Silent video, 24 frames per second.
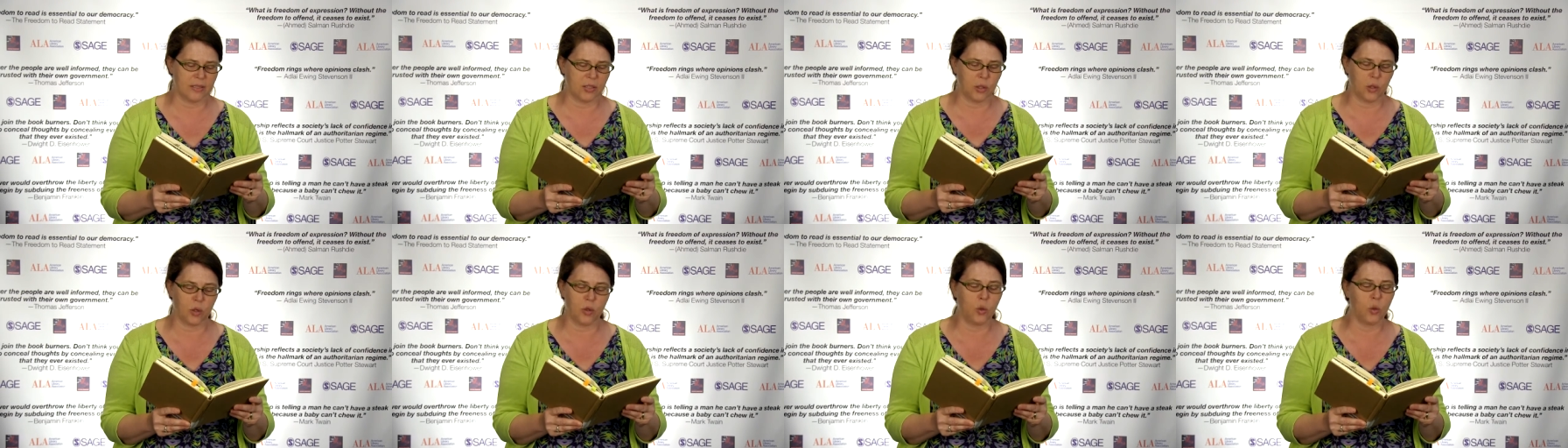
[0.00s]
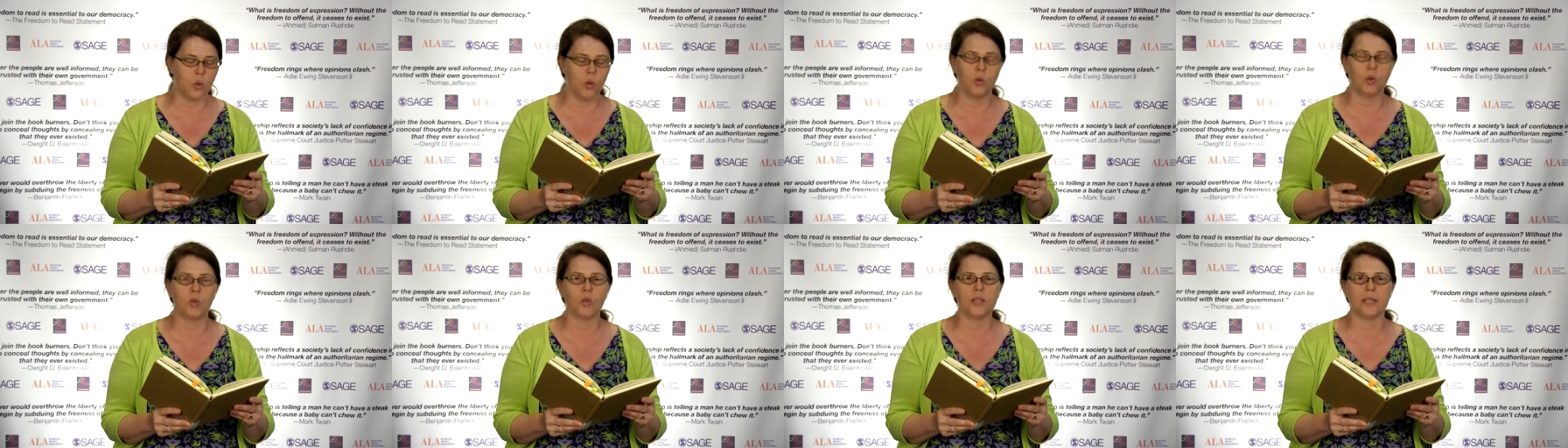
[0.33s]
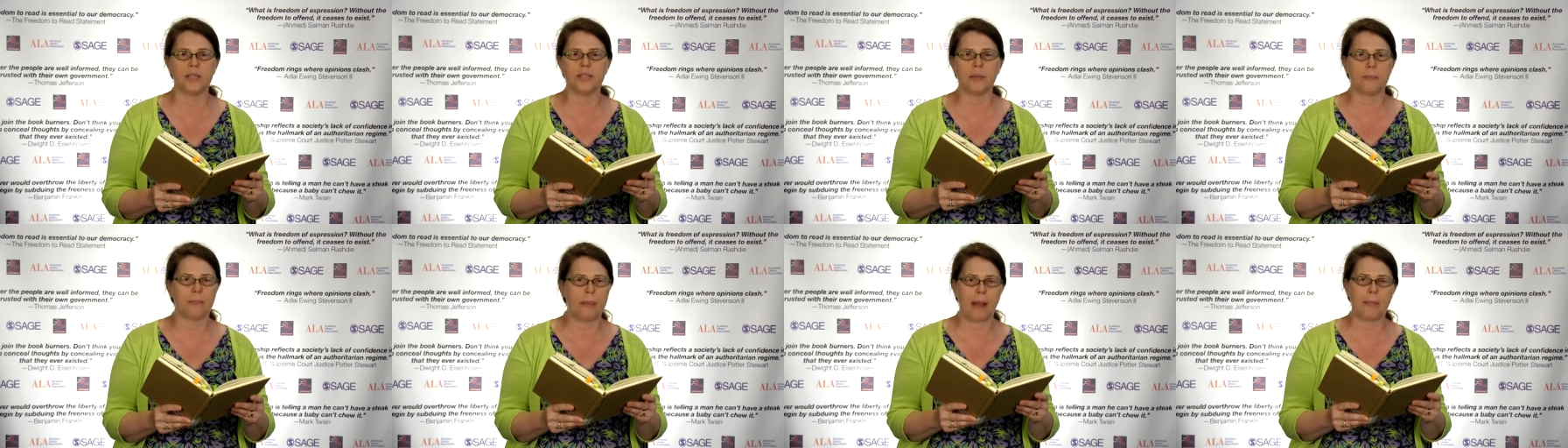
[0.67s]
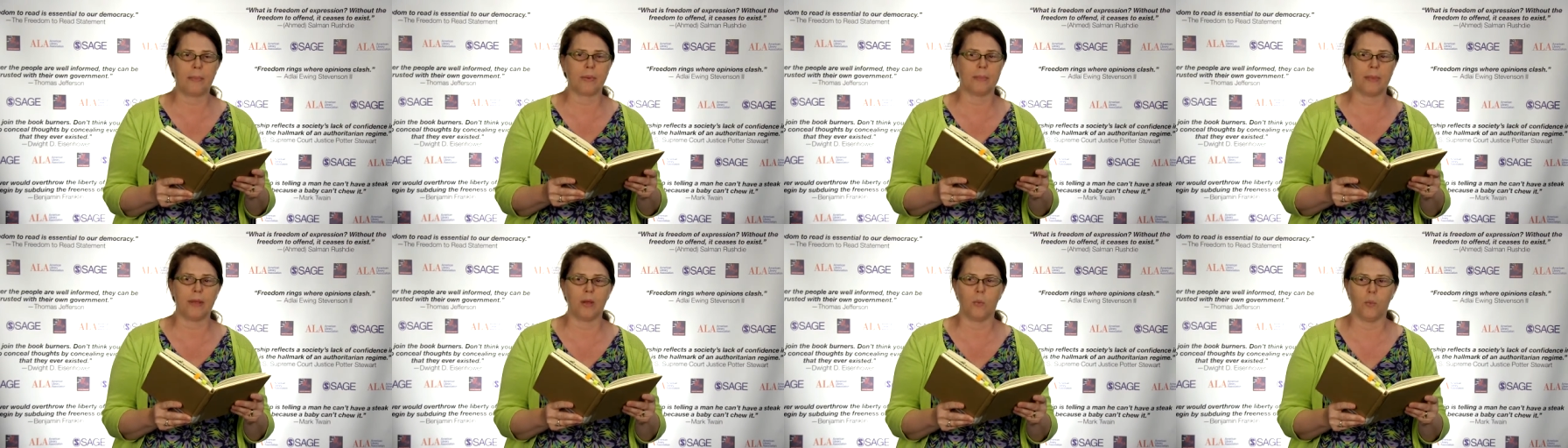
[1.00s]
to cool in the
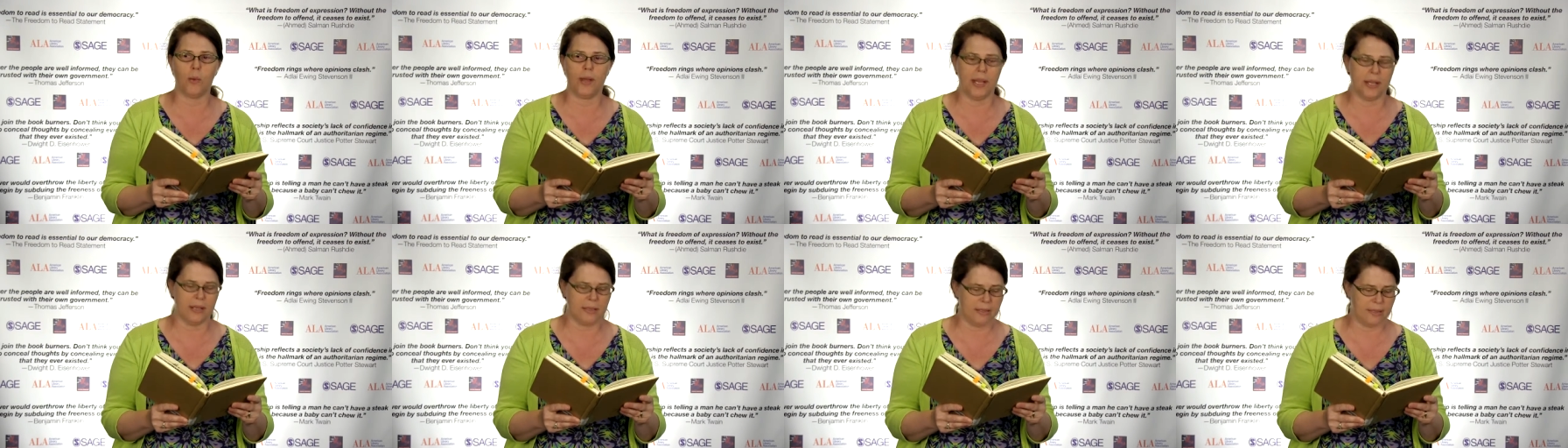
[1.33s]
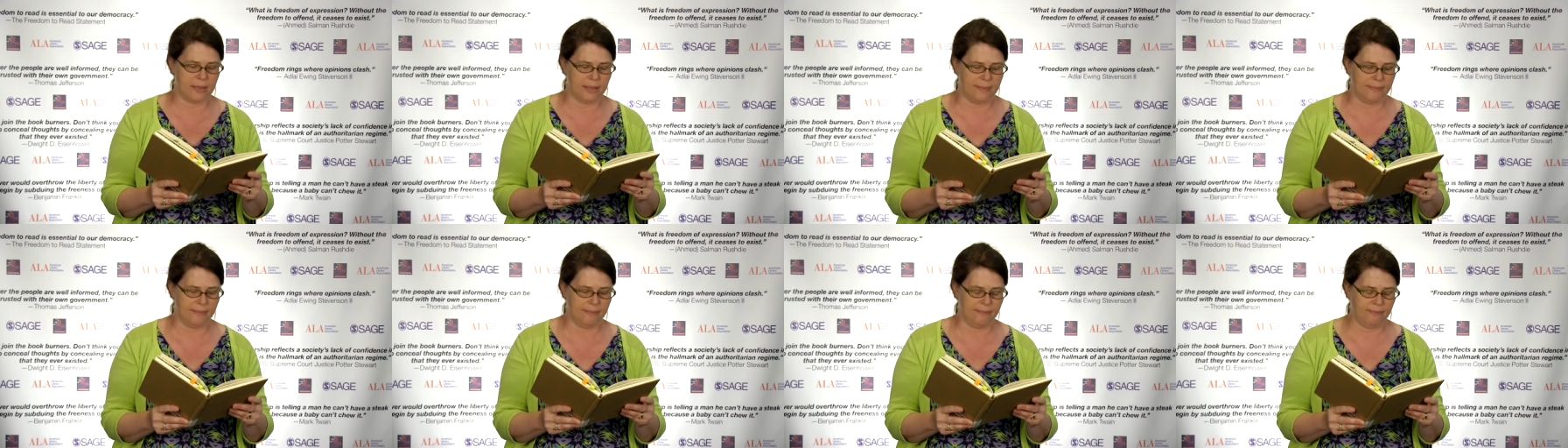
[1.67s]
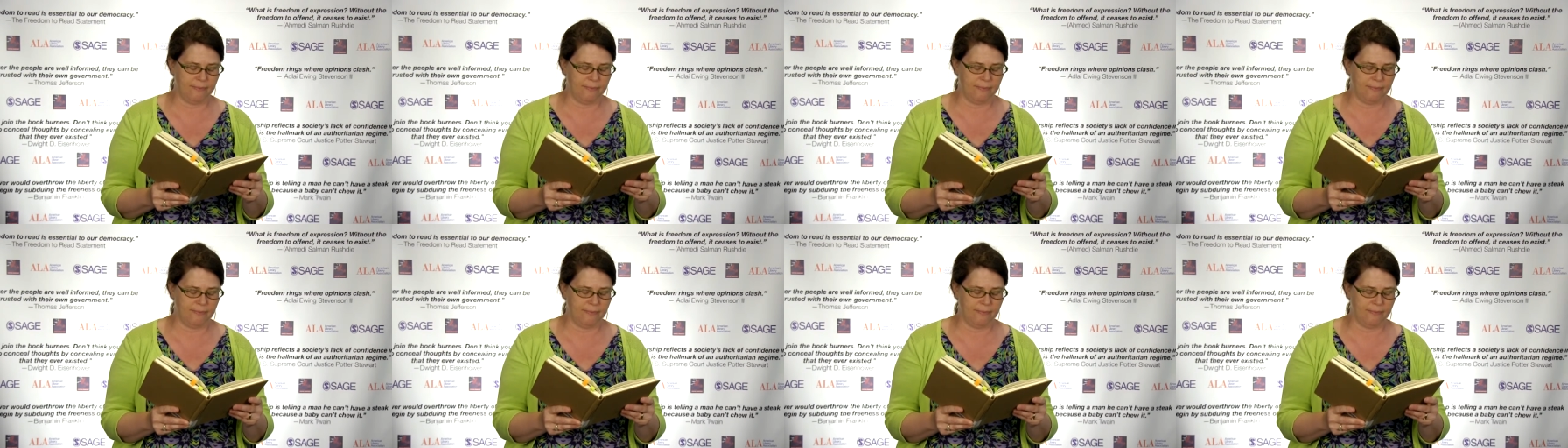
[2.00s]
peppermint wind.